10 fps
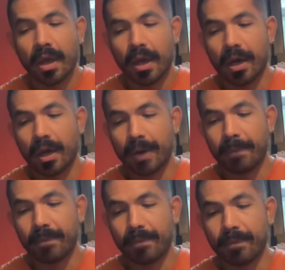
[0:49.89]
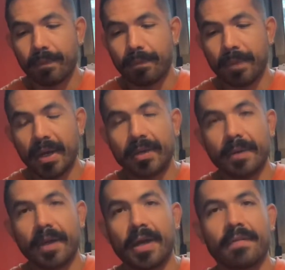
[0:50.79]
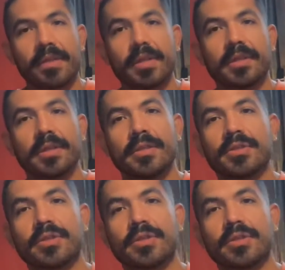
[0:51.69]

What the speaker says: But everything is